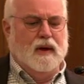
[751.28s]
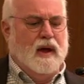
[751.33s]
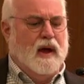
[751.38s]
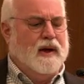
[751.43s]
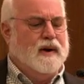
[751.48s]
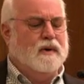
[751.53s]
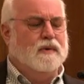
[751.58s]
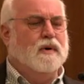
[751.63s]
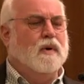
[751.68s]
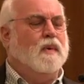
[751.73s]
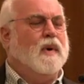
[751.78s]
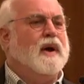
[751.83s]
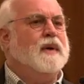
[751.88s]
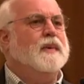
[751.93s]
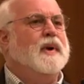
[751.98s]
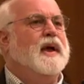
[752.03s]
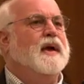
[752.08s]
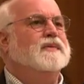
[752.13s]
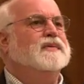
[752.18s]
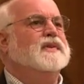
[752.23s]
I don't know why
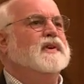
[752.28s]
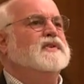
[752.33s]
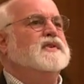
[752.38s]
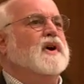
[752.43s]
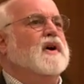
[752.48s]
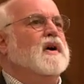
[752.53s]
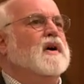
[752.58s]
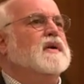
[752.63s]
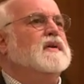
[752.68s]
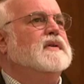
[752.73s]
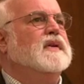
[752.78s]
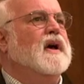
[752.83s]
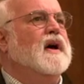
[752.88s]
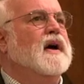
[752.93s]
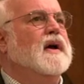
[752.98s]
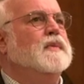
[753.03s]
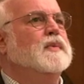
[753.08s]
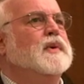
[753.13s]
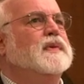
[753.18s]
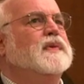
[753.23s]
we have such a hard
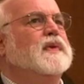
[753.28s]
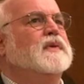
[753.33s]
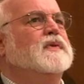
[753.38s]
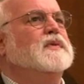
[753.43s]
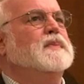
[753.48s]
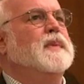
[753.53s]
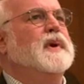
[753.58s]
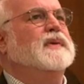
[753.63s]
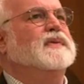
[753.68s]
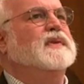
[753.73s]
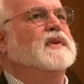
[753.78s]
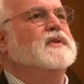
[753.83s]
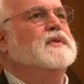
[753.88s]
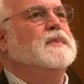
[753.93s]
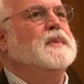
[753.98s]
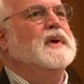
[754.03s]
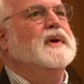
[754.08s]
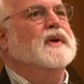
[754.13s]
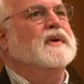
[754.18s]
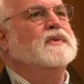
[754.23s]
time with this message,
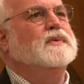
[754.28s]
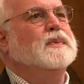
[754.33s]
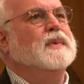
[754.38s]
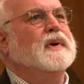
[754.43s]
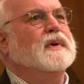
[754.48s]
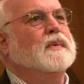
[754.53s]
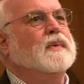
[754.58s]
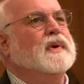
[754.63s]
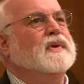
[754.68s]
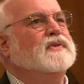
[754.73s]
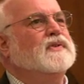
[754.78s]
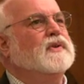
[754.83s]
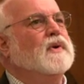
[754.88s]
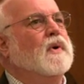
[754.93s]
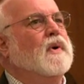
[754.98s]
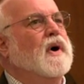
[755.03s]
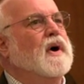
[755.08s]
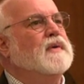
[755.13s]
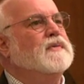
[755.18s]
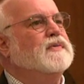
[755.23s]
because it's
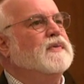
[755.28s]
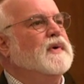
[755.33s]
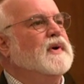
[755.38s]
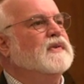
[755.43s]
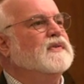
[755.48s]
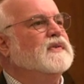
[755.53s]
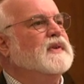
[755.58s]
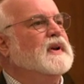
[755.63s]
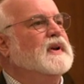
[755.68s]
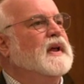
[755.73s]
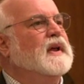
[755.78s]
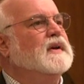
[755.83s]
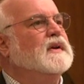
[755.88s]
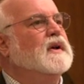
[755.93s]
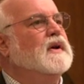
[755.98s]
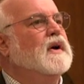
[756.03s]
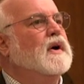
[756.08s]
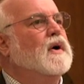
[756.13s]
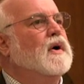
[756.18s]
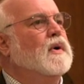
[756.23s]
so hard for us to
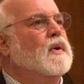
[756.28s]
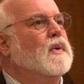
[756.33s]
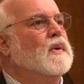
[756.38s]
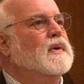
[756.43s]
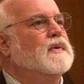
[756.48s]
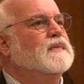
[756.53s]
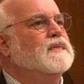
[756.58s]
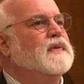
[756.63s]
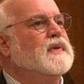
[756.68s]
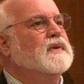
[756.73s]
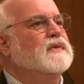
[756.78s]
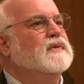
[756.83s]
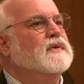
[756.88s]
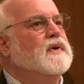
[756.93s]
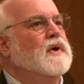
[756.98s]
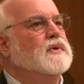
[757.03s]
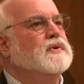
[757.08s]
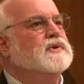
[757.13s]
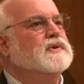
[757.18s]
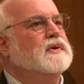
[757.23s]
let go of this
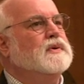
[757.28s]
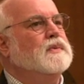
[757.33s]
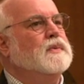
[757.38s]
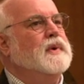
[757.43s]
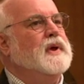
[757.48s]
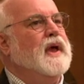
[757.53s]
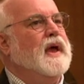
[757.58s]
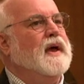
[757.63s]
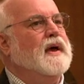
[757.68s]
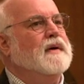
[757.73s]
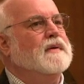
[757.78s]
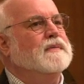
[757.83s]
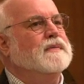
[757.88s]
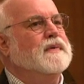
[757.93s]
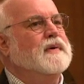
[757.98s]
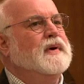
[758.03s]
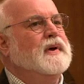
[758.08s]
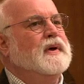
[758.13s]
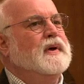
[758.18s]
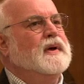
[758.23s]
notion we have
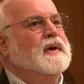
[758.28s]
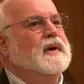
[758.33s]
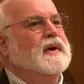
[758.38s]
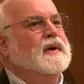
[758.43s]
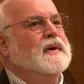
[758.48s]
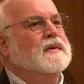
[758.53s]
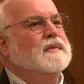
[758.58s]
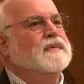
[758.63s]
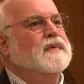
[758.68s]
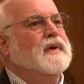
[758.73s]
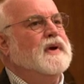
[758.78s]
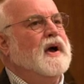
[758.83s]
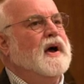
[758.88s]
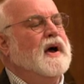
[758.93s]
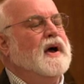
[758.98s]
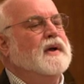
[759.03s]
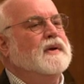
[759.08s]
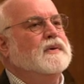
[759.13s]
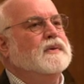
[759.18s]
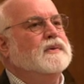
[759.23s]
of the
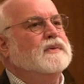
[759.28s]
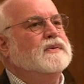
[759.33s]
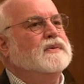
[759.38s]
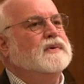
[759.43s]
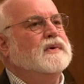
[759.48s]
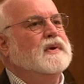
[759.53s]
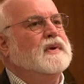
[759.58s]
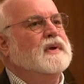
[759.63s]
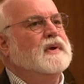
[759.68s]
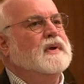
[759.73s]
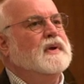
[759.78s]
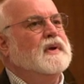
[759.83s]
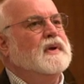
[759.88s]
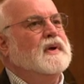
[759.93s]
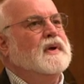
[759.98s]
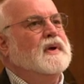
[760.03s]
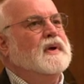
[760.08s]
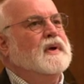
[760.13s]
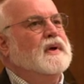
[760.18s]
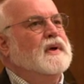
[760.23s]
God
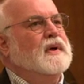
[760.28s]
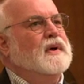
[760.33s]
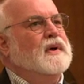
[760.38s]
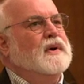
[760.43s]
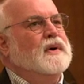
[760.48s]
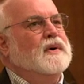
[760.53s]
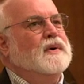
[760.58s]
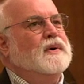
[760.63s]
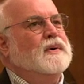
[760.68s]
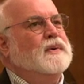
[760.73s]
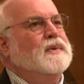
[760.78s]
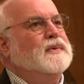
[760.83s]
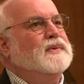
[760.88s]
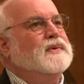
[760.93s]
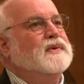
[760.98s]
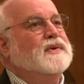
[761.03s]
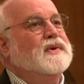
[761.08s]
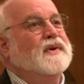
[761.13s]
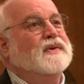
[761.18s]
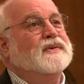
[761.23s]

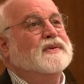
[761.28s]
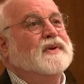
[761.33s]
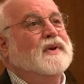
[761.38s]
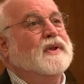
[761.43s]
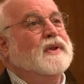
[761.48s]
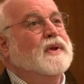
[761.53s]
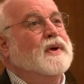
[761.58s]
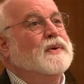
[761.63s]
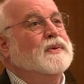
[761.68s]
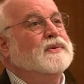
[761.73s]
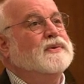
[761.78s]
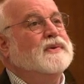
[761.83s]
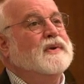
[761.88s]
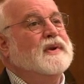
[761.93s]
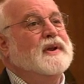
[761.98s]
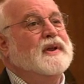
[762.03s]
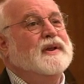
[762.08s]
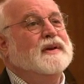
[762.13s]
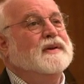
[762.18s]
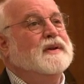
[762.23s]
who's just close
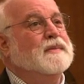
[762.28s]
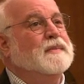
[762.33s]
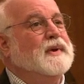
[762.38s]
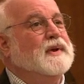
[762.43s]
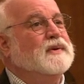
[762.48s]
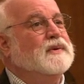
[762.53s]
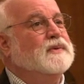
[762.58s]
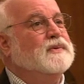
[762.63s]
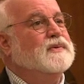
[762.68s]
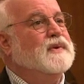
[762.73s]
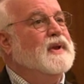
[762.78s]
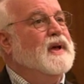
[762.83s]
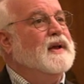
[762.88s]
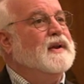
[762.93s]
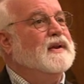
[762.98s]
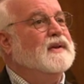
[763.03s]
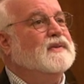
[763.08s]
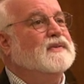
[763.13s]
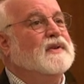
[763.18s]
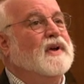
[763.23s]
and intimate, who's
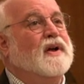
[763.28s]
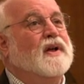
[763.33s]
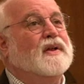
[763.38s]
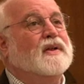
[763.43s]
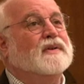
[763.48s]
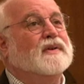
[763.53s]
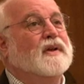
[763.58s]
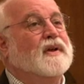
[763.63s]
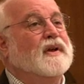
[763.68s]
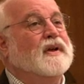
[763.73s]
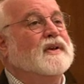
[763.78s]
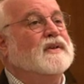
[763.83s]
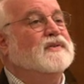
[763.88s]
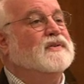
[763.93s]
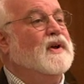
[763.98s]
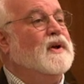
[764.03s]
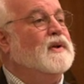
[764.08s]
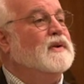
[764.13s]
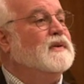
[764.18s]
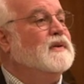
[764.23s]
not
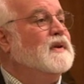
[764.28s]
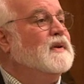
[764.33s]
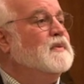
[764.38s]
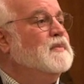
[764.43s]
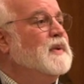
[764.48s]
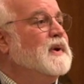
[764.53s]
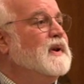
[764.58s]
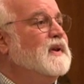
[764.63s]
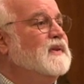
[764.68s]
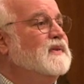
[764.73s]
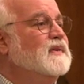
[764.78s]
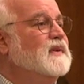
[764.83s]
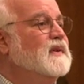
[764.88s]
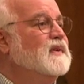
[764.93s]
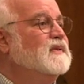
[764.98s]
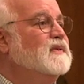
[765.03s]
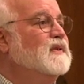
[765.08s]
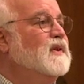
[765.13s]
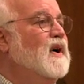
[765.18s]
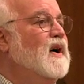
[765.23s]
exalted, but is
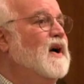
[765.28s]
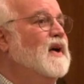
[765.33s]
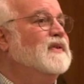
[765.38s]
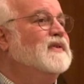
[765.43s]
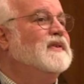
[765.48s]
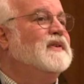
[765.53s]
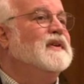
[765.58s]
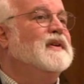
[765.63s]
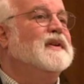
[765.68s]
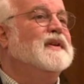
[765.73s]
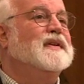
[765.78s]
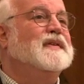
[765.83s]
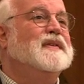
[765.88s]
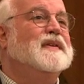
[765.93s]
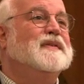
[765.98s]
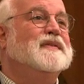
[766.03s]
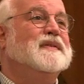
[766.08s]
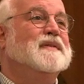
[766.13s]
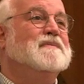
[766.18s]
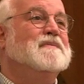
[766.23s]
exhausted in
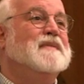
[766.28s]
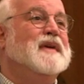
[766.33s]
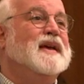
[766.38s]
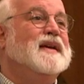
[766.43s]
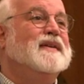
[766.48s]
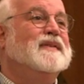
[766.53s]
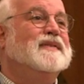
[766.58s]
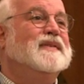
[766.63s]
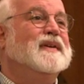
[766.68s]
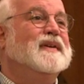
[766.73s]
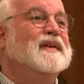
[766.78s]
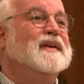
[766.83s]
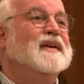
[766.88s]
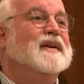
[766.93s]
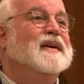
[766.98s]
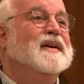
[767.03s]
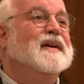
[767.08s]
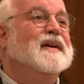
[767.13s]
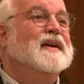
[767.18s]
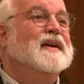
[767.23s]
this amazing
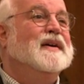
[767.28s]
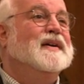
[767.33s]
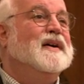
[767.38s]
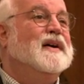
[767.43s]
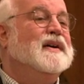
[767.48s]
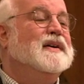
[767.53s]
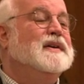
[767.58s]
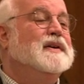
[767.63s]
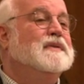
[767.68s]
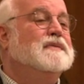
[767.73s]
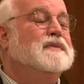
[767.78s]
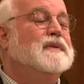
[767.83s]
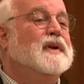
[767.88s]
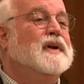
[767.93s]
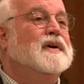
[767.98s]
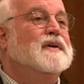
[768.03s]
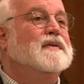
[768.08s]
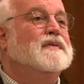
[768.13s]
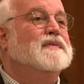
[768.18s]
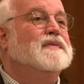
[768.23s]
kind of
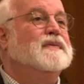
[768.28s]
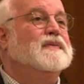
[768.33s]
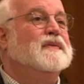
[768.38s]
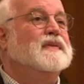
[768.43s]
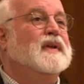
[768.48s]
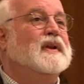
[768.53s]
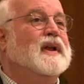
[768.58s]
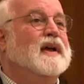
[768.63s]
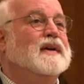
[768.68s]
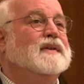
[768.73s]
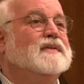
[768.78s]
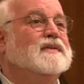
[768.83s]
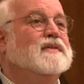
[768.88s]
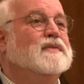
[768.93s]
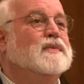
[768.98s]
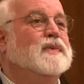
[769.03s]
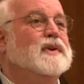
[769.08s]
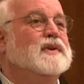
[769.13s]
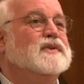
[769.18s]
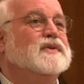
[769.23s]
love, the likes
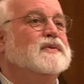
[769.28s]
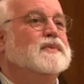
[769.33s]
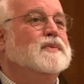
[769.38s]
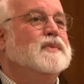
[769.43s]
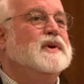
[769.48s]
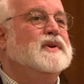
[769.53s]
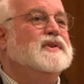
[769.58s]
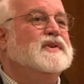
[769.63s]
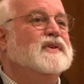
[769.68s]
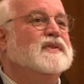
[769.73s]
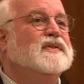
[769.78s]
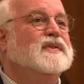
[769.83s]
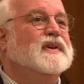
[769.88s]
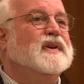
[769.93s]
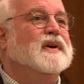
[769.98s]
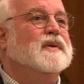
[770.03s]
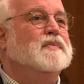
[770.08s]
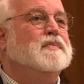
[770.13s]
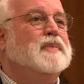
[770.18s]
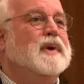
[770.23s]
of which we just
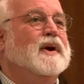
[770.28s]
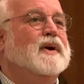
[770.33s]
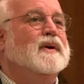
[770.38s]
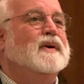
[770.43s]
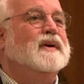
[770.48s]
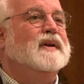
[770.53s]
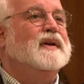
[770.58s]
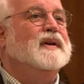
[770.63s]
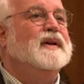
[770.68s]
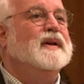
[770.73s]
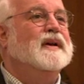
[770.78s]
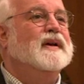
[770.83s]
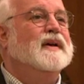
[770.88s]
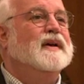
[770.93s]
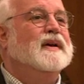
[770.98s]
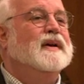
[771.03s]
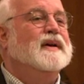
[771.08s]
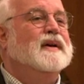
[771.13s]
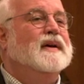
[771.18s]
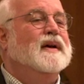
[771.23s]
can barely
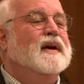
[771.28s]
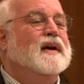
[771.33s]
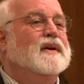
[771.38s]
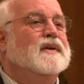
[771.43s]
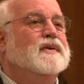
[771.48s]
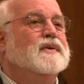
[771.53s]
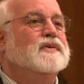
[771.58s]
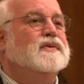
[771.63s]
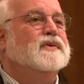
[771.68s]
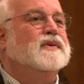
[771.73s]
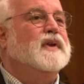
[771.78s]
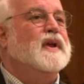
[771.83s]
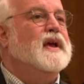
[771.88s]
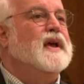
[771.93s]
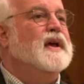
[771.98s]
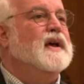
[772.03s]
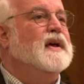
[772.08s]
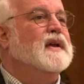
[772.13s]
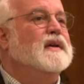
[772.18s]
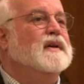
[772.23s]

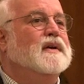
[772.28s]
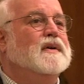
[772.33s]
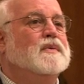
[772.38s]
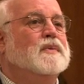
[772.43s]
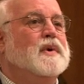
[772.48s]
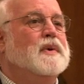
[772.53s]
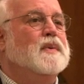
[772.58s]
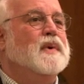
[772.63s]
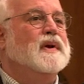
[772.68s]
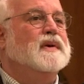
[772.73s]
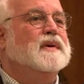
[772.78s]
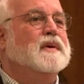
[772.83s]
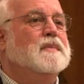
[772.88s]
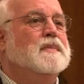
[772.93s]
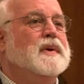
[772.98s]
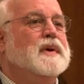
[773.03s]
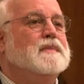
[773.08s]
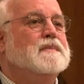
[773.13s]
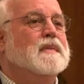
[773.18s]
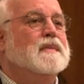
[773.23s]
understand. And we want to
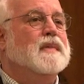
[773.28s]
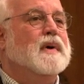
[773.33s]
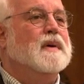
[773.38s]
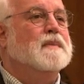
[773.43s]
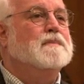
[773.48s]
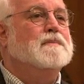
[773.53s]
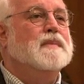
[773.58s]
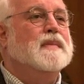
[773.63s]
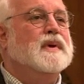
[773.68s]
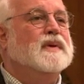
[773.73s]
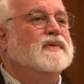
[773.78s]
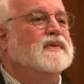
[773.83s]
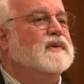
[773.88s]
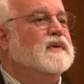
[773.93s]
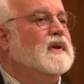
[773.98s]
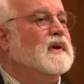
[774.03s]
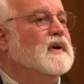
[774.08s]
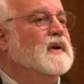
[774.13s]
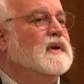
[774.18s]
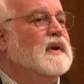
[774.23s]
be a
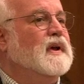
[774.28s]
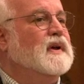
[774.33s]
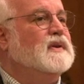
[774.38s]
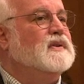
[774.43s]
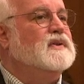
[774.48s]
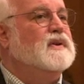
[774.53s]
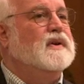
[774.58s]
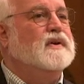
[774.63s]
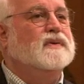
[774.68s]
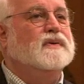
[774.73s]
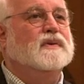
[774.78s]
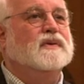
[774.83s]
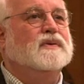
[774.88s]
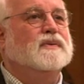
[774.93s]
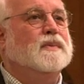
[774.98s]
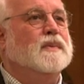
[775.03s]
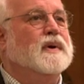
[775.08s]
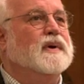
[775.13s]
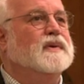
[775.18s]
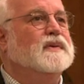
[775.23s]
mystic like
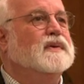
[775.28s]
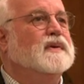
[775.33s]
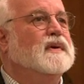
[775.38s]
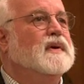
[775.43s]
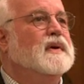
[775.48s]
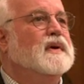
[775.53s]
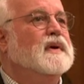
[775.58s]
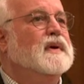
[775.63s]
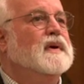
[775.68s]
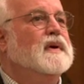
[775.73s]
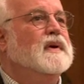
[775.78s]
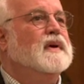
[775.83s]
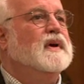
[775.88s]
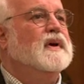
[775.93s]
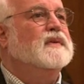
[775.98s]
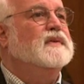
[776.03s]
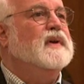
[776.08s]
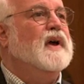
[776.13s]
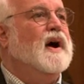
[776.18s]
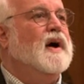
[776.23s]
Jesus was,
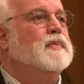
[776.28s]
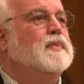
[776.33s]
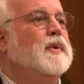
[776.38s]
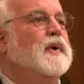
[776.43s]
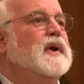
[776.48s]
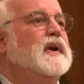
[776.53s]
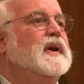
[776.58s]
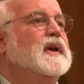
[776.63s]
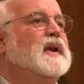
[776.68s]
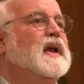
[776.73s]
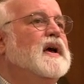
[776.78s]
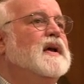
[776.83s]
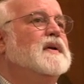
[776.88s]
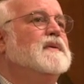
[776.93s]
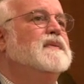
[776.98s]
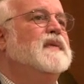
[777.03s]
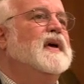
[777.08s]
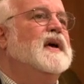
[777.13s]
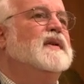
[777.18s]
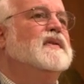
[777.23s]
because he operated out
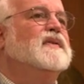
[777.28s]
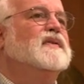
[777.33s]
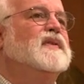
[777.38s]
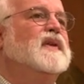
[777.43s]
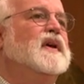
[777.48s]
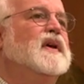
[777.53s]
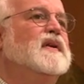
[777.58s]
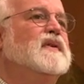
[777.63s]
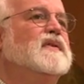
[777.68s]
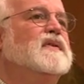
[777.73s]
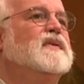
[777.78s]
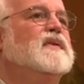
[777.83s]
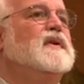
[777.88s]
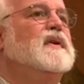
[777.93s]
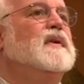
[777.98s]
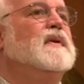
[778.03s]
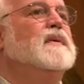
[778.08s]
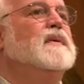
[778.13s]
of that sense,